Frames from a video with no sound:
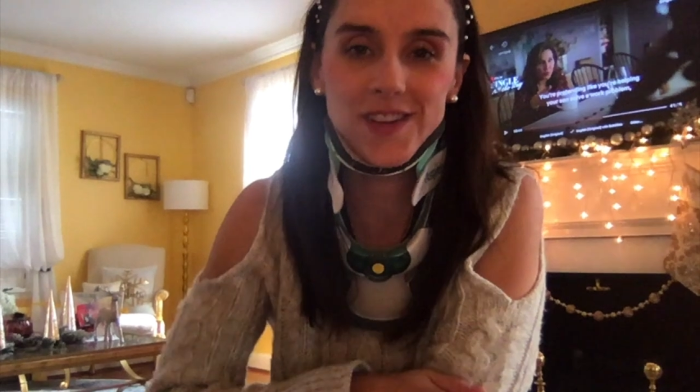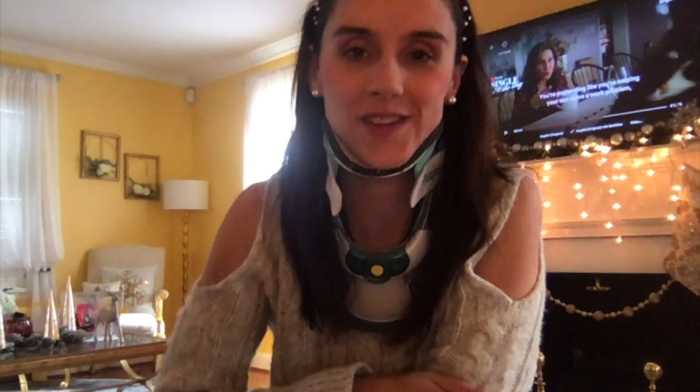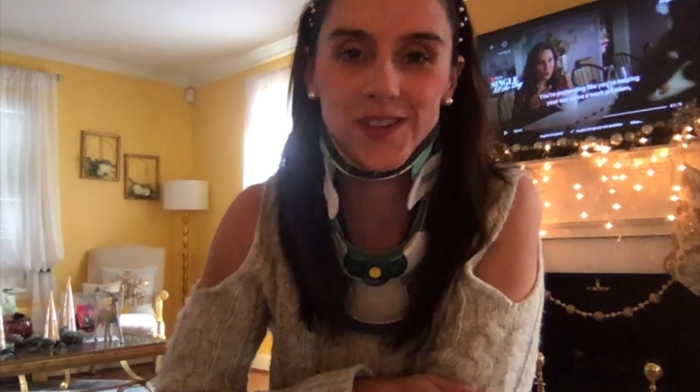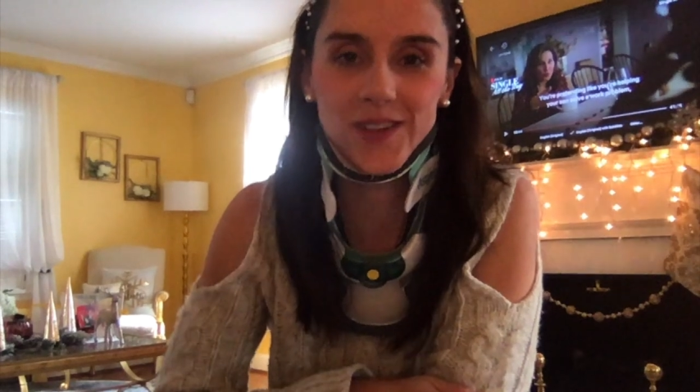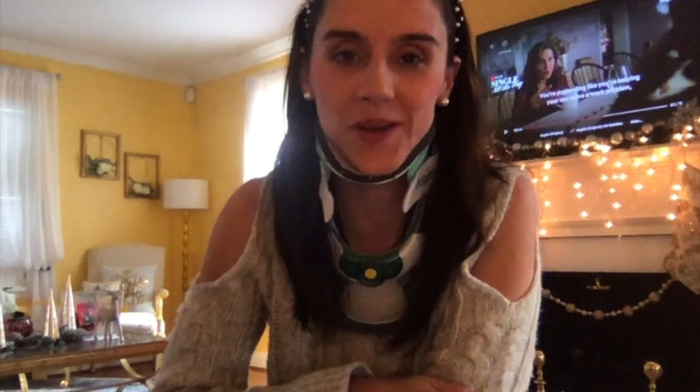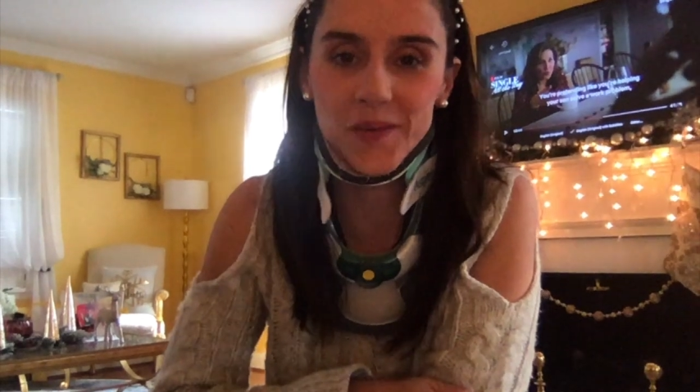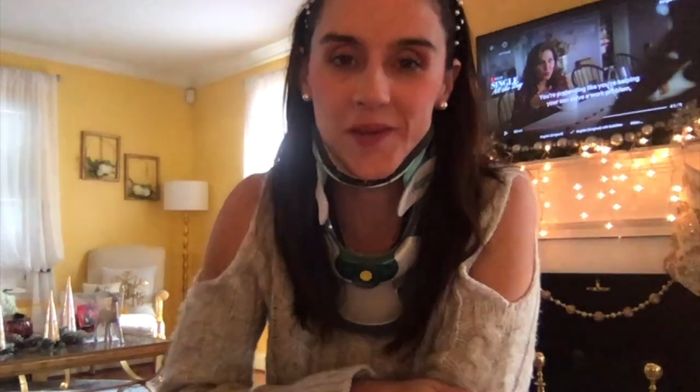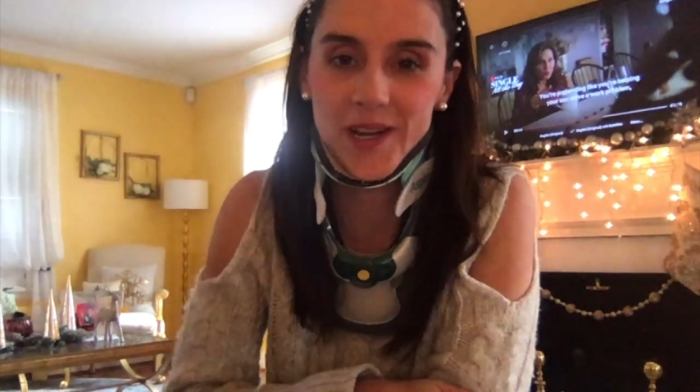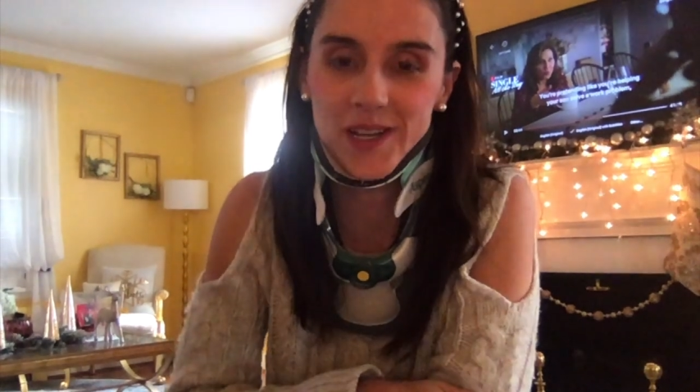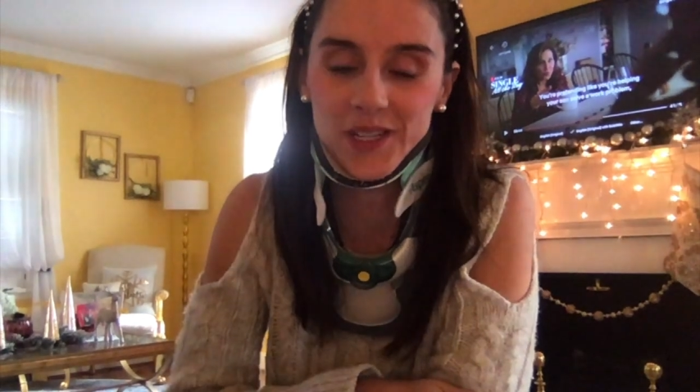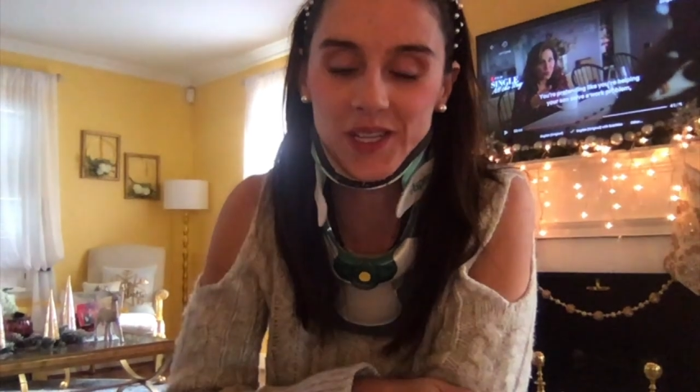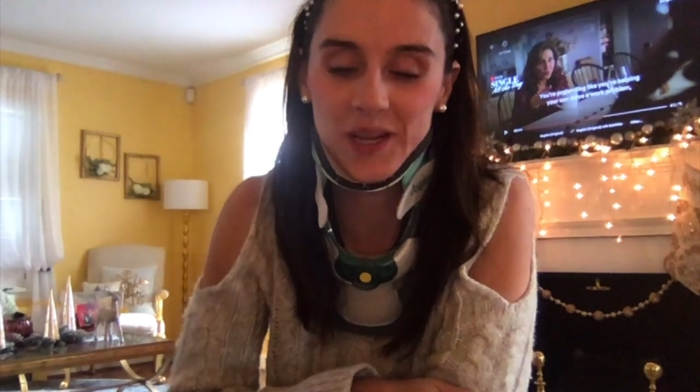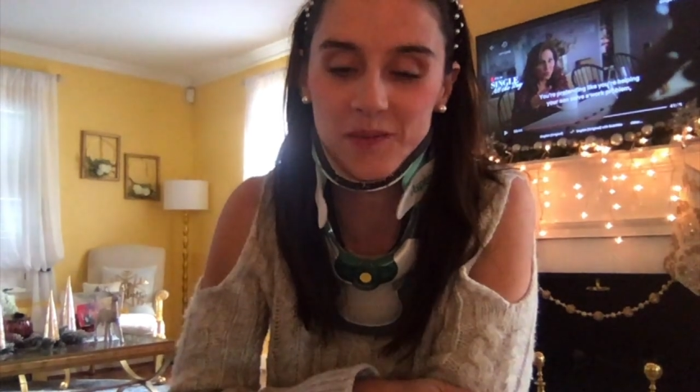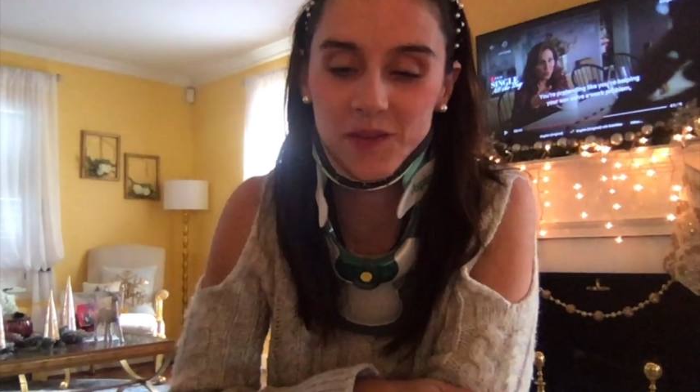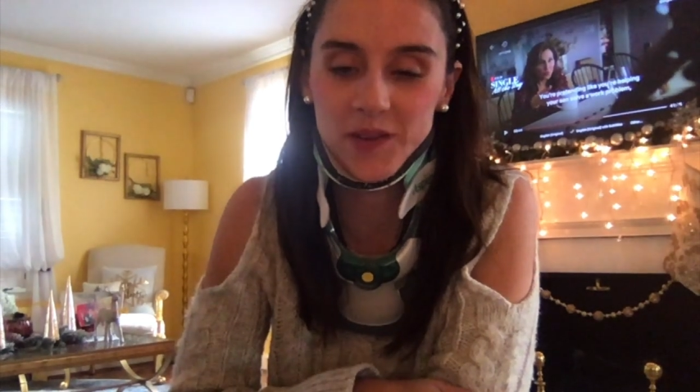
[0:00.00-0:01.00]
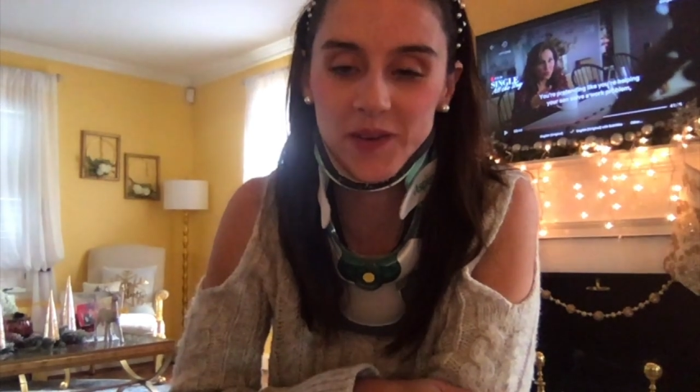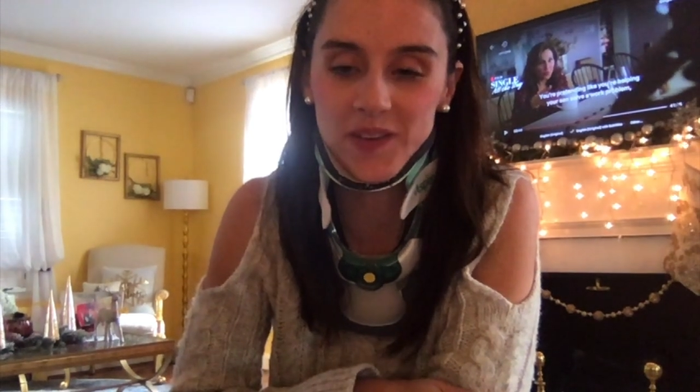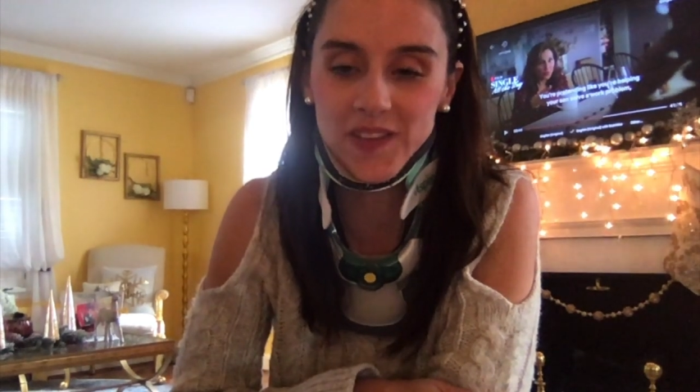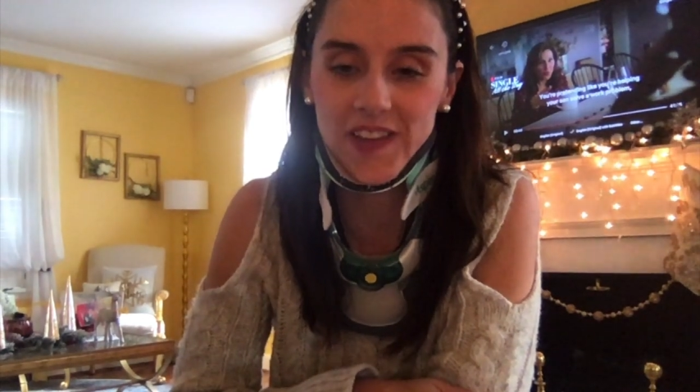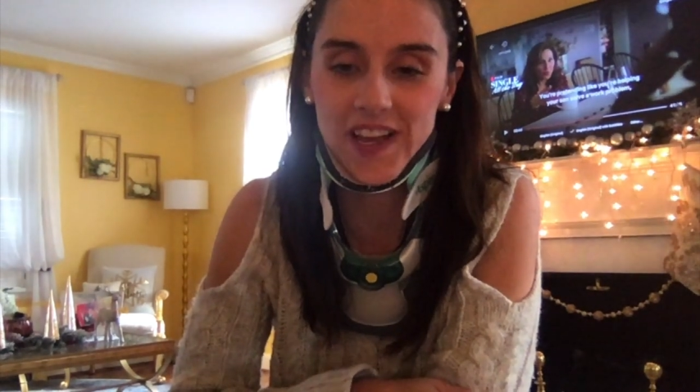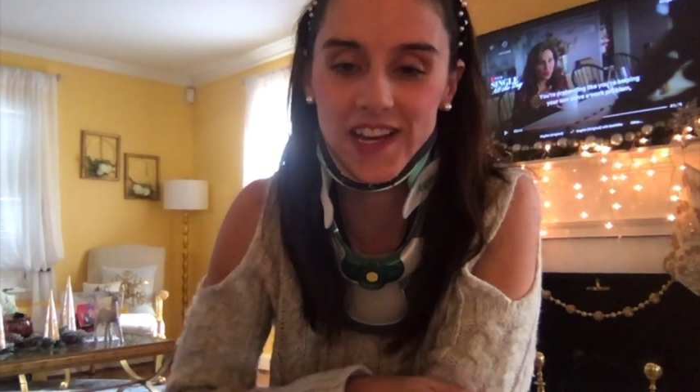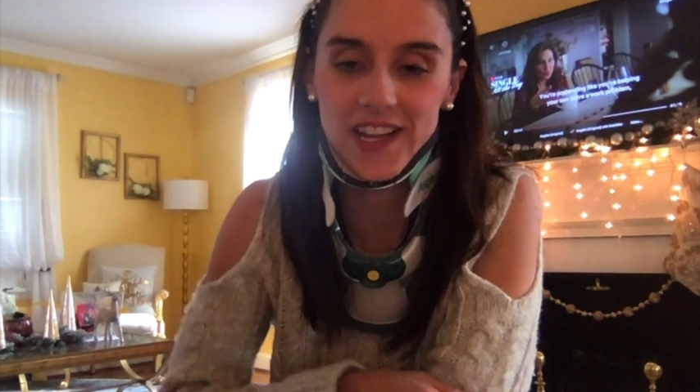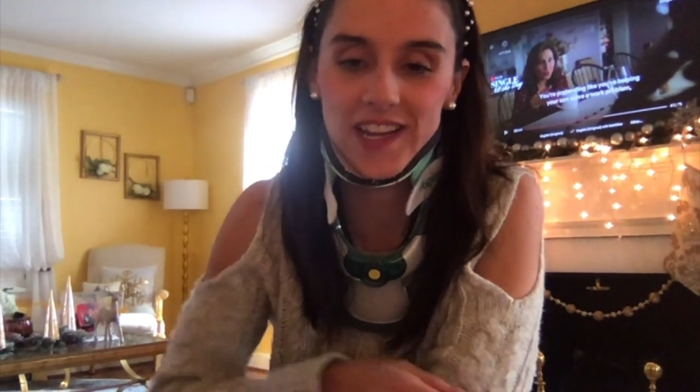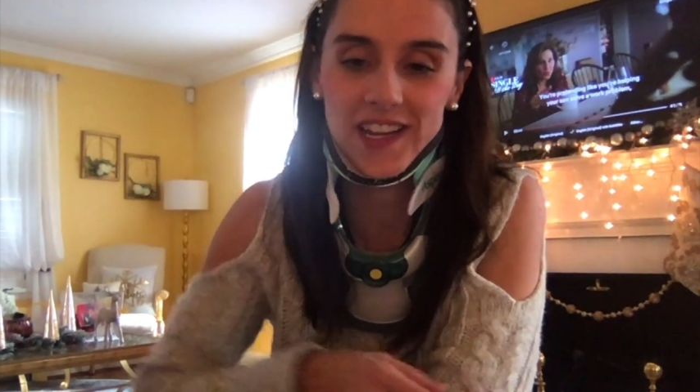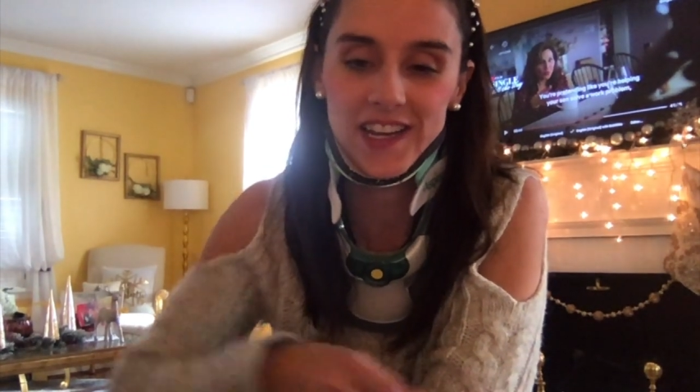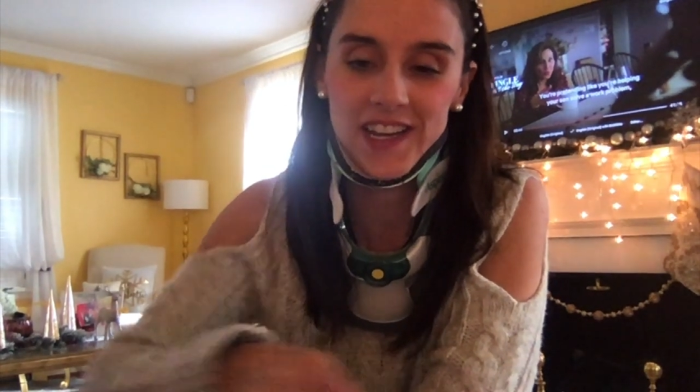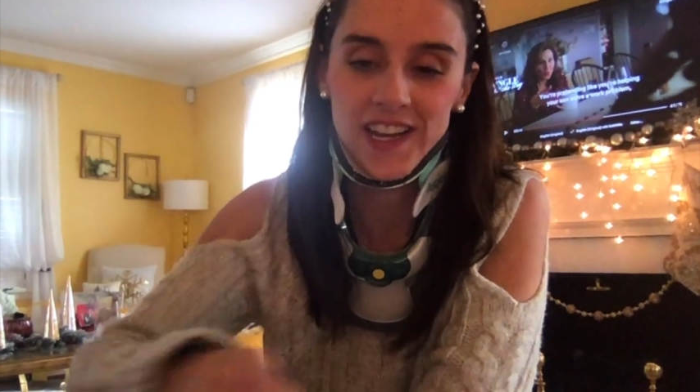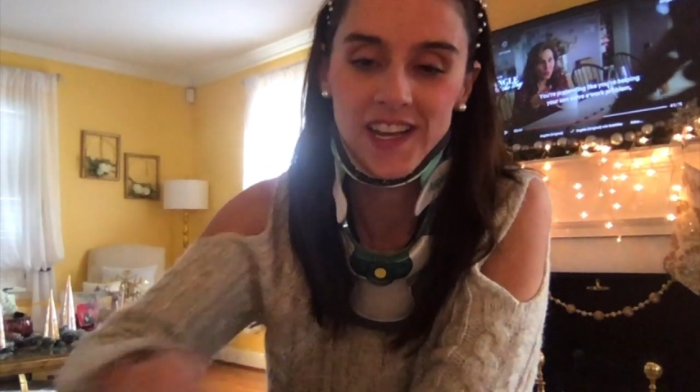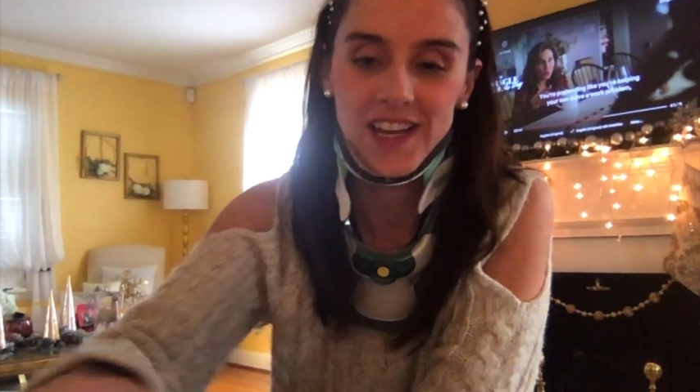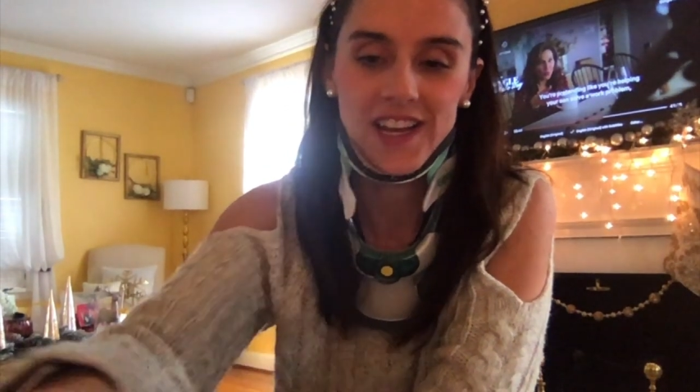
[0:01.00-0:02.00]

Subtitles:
so much. I'm so excited.